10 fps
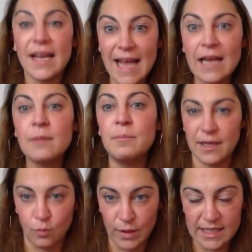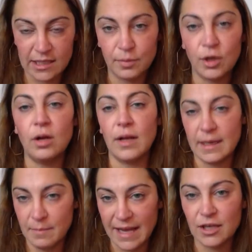Again, being reasonable
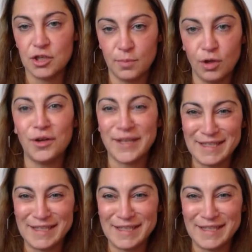and manageable,